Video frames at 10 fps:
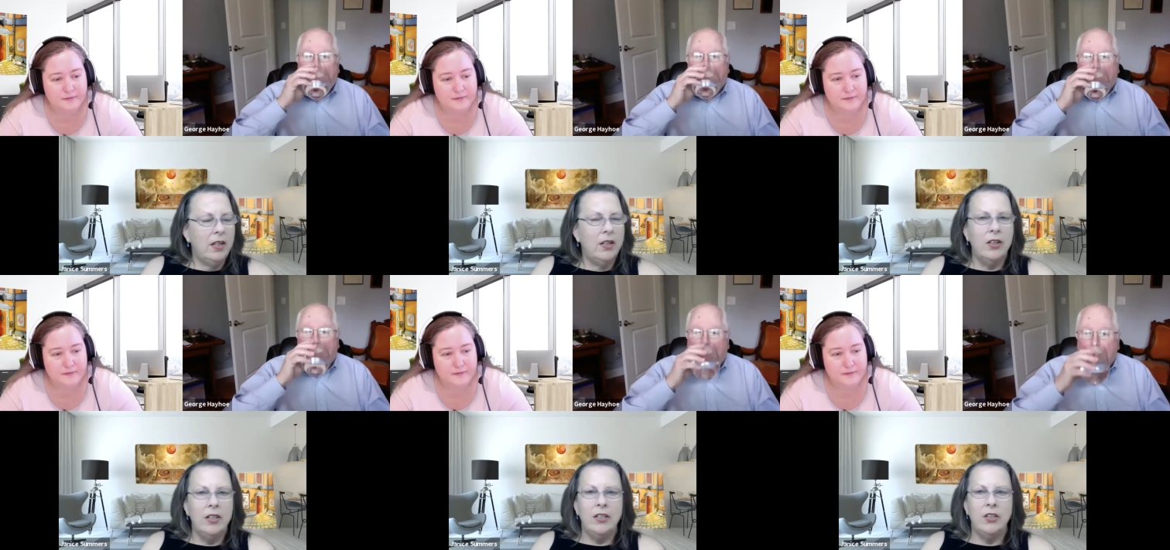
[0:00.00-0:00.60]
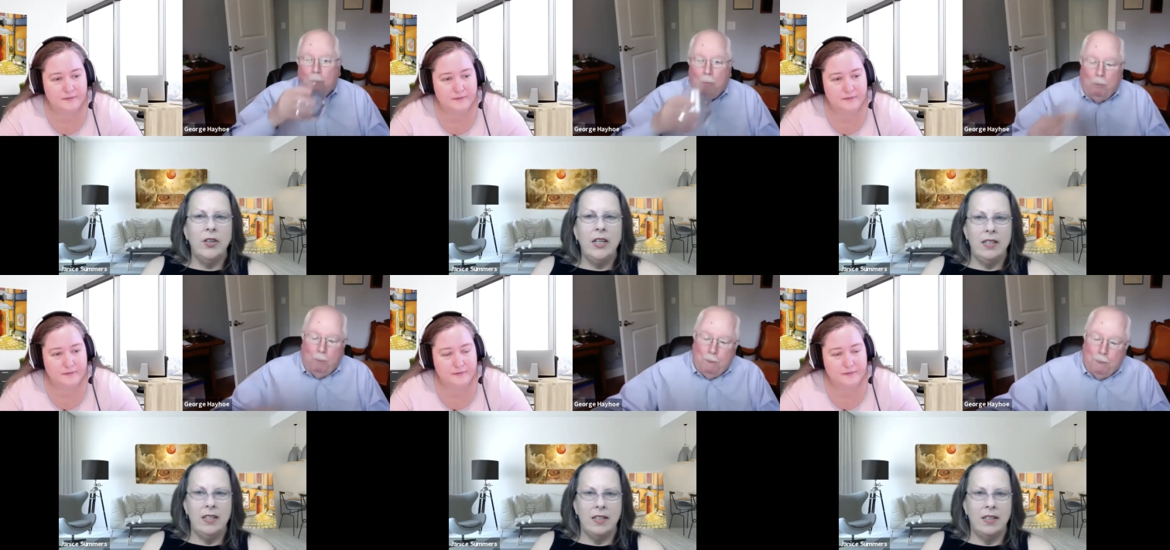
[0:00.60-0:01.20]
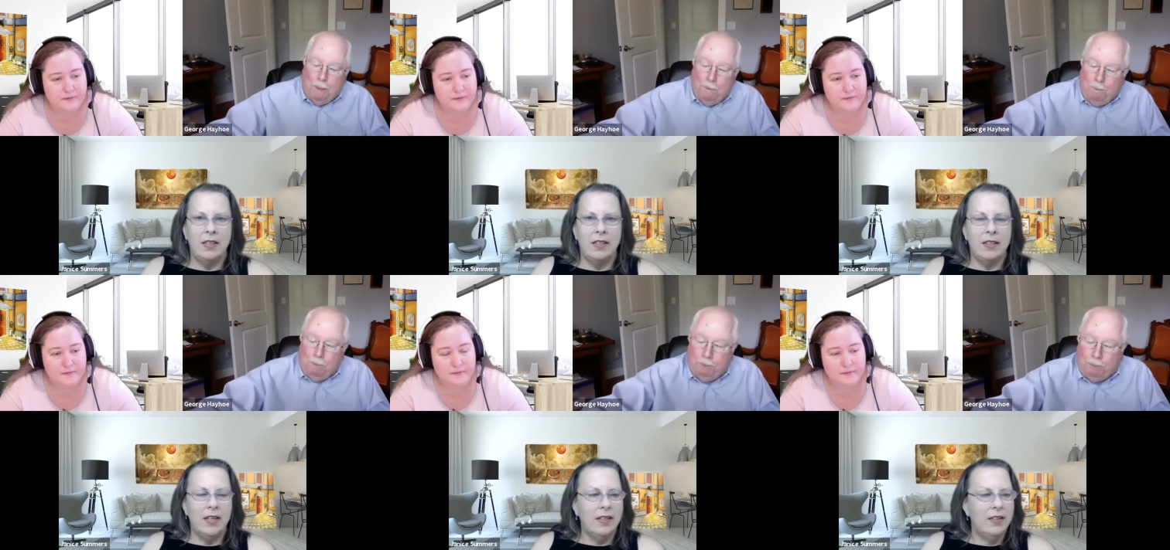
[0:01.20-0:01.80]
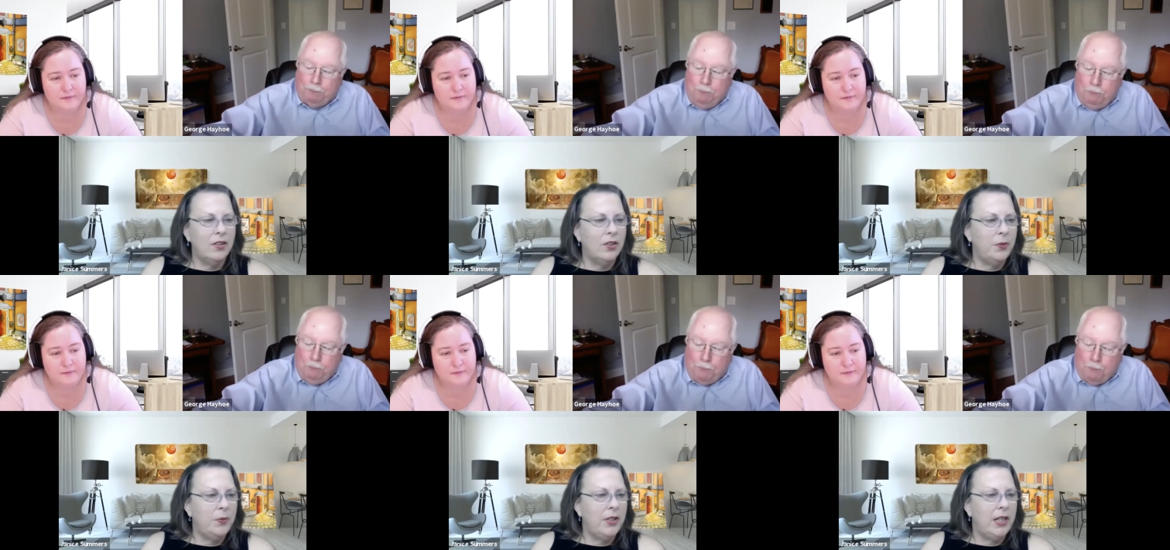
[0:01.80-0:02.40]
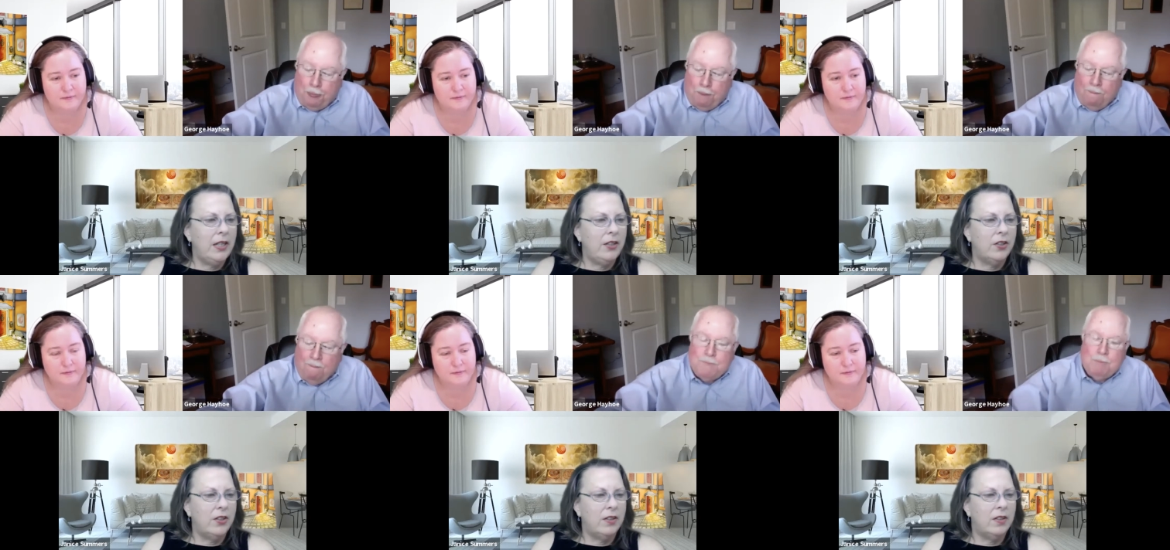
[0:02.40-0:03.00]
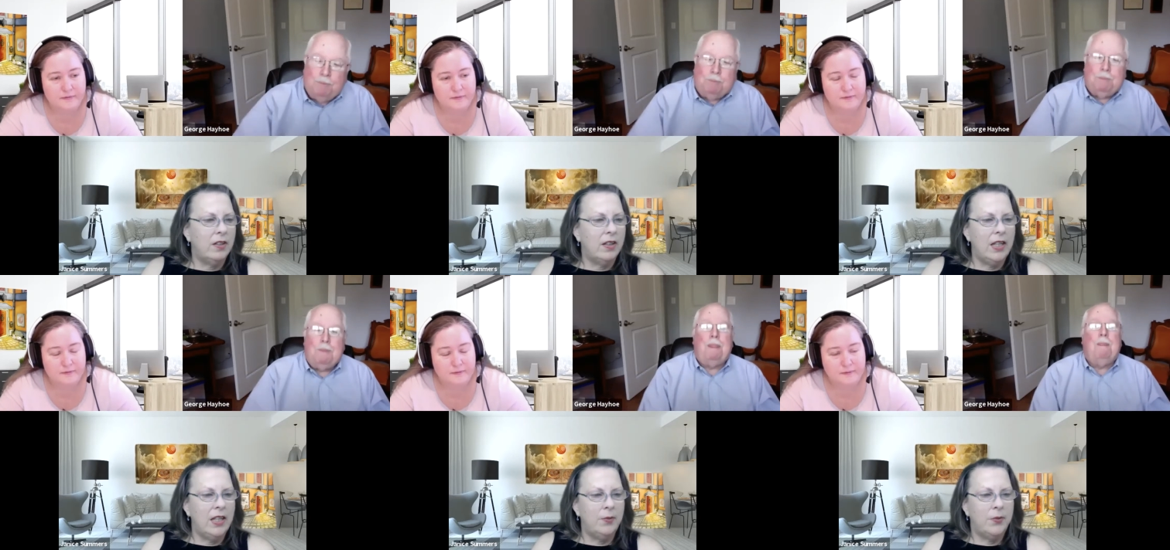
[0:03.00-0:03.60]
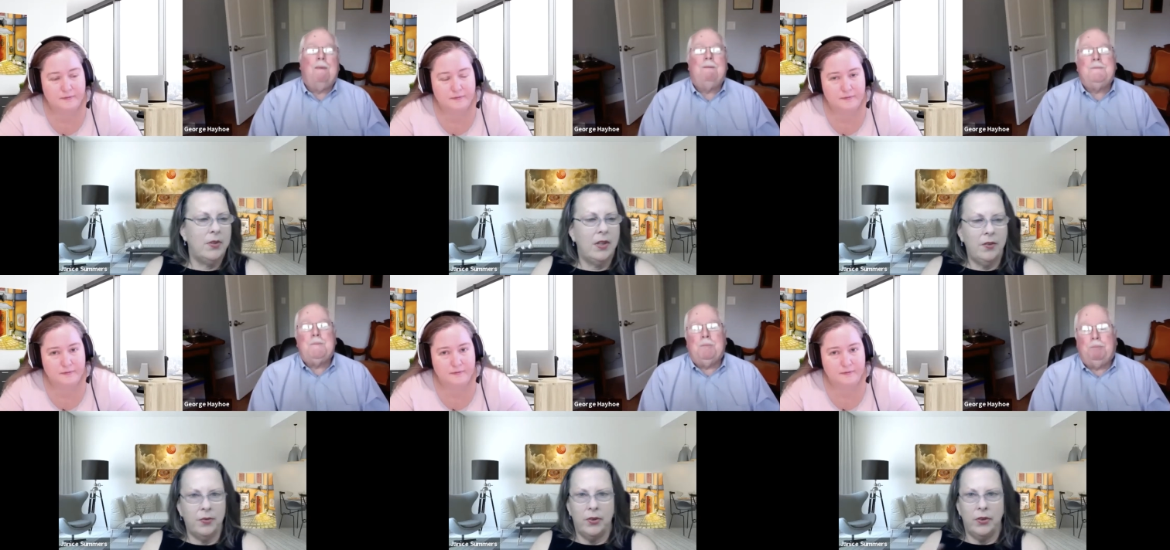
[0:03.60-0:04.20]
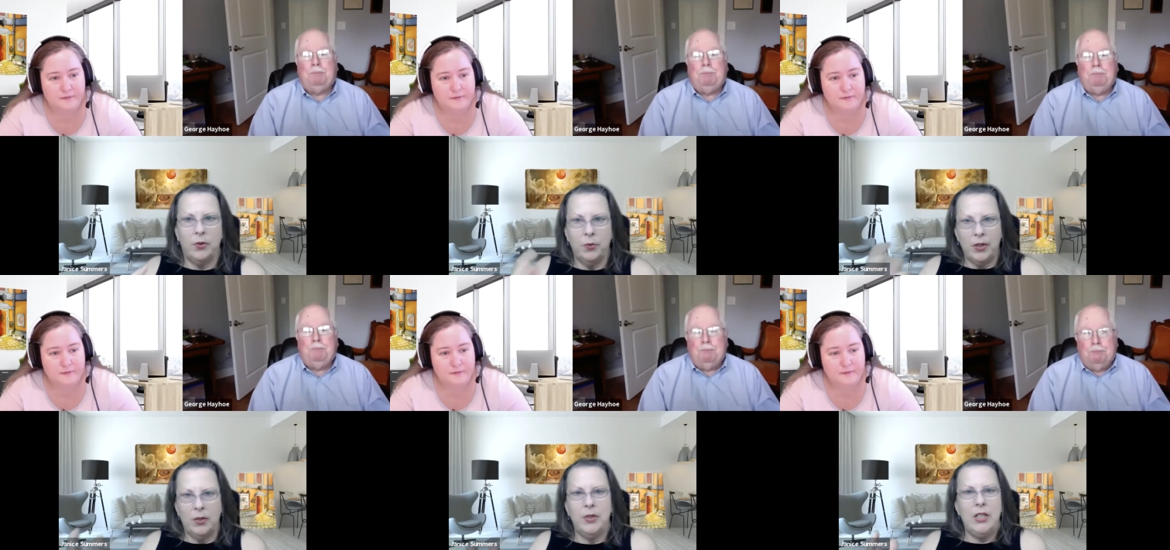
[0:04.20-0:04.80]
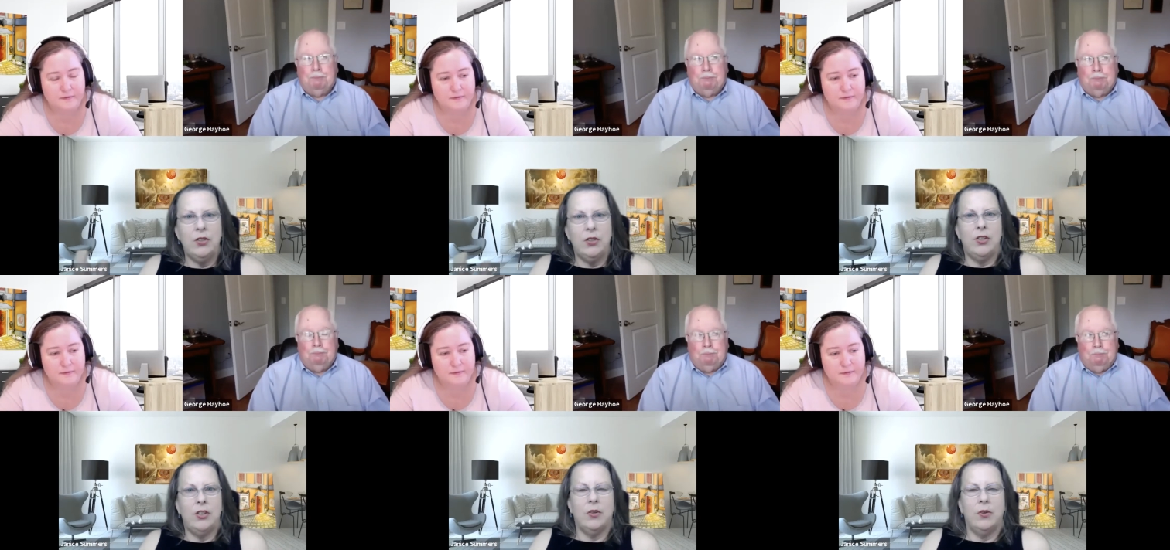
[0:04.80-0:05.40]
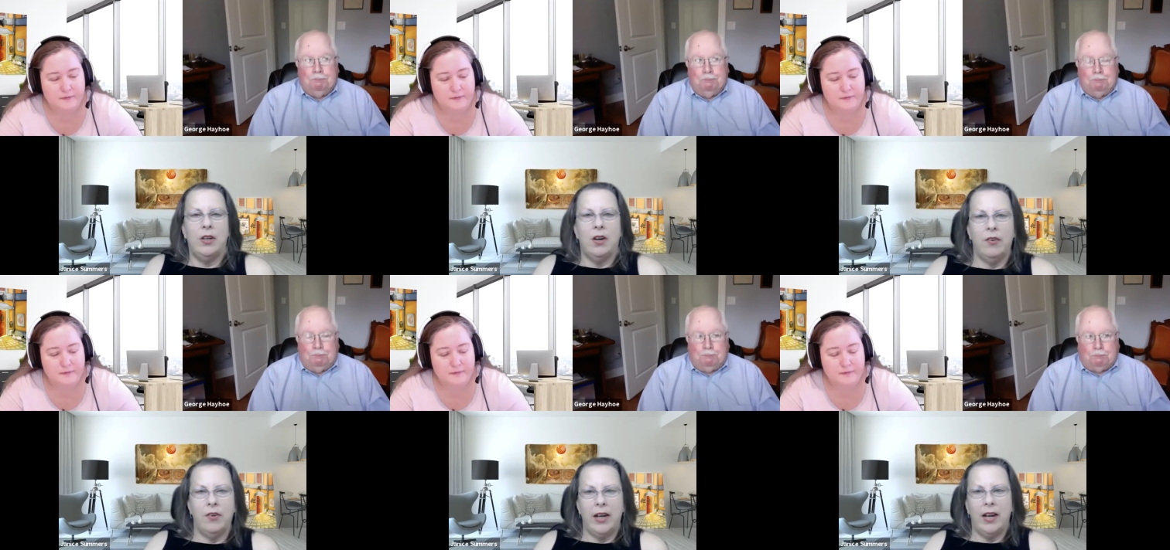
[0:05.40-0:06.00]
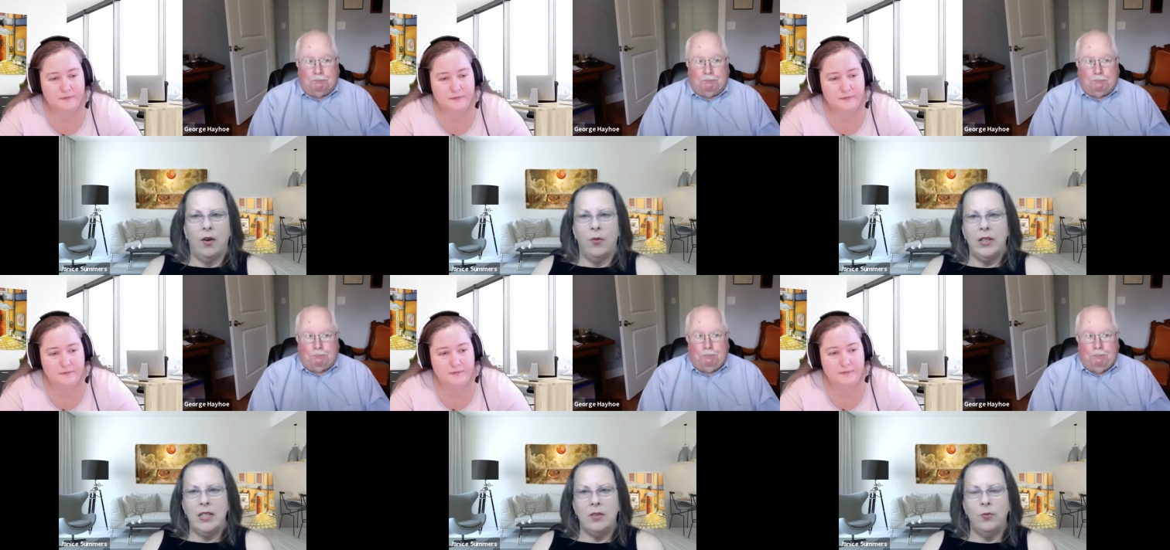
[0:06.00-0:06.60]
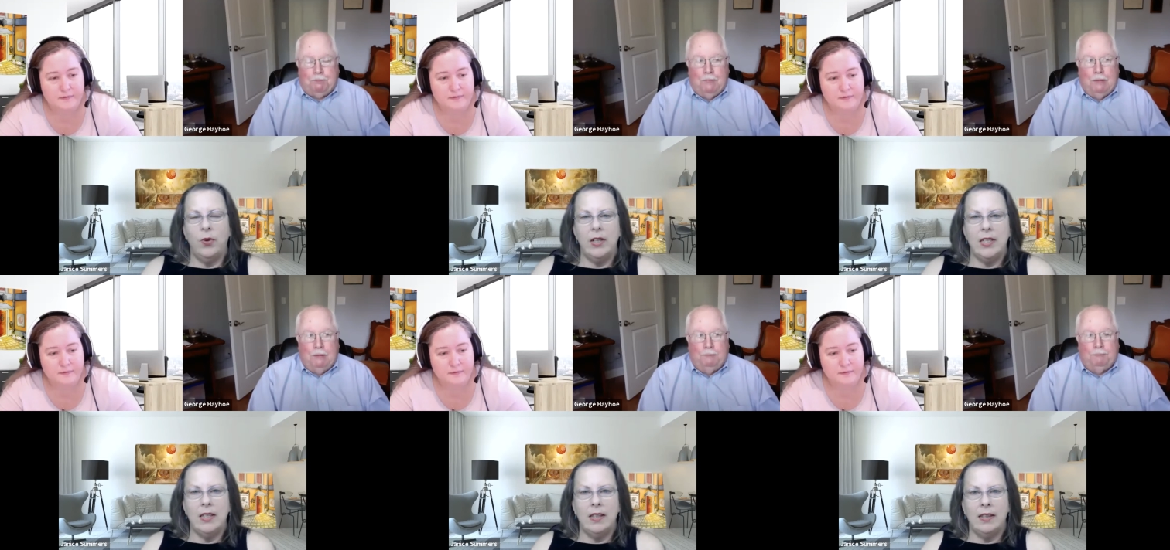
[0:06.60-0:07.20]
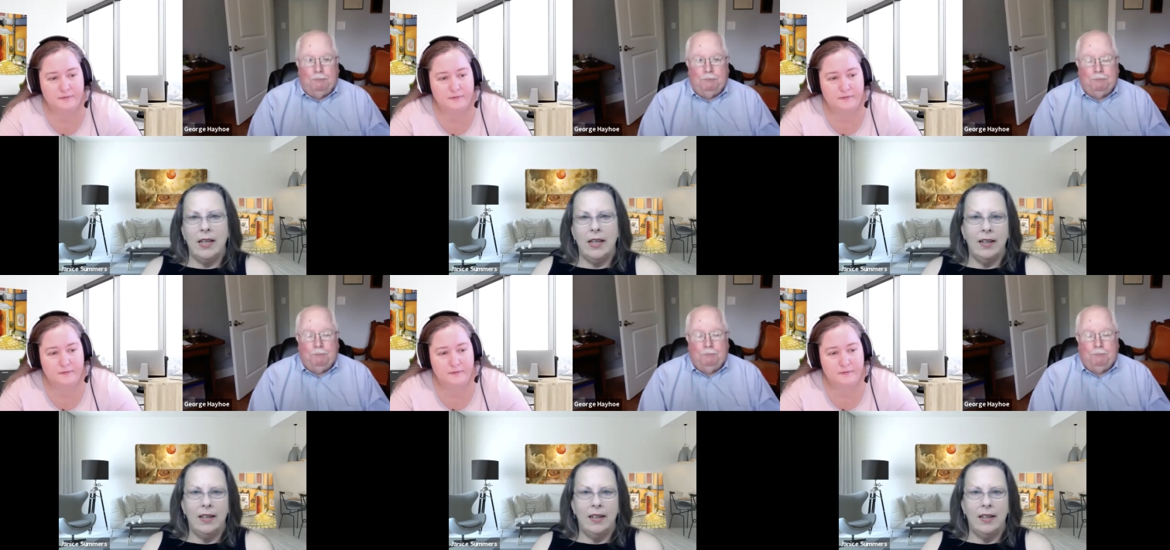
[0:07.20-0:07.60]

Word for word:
Speaker 1: current trends in the technical communication themes, like for the, what research is going on right now? What is what is it that they?